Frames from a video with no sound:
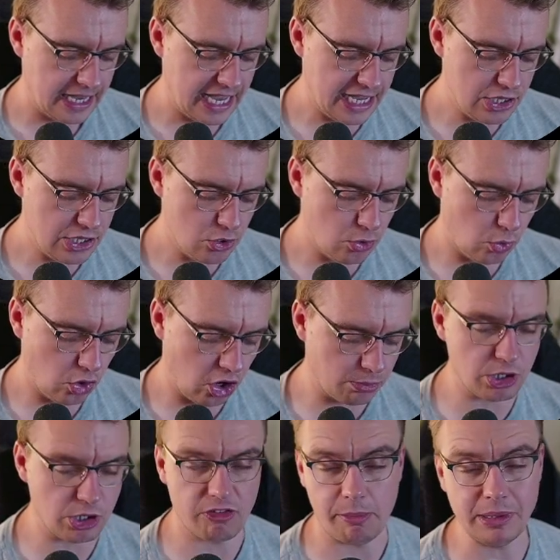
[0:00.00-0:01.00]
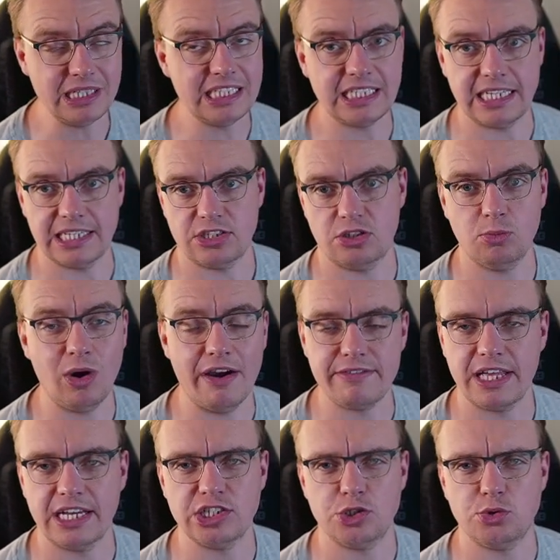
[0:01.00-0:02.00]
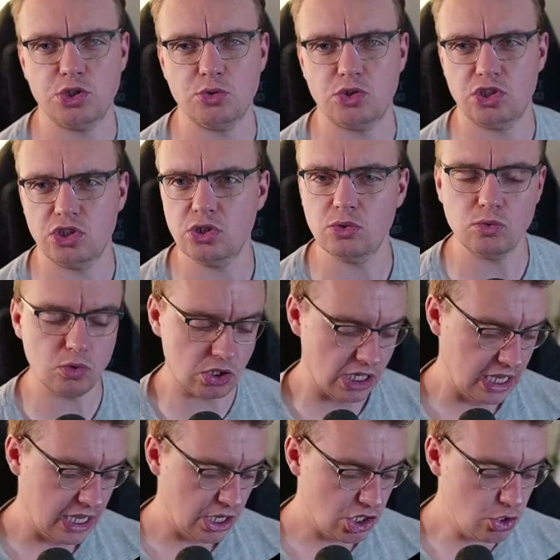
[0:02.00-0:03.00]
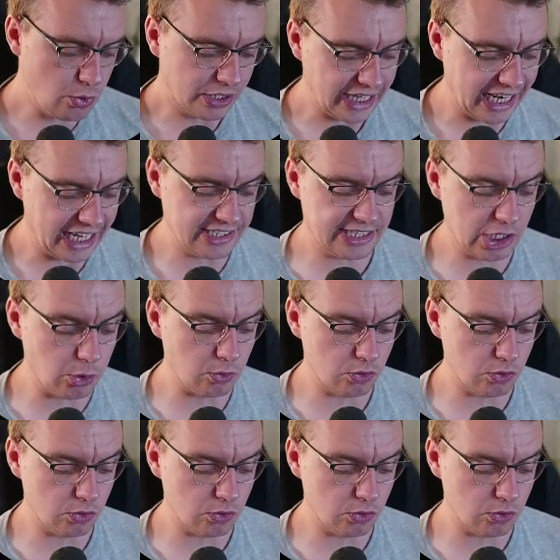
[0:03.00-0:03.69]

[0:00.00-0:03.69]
In your observability system, whatever that is you choose to use, you can then actually go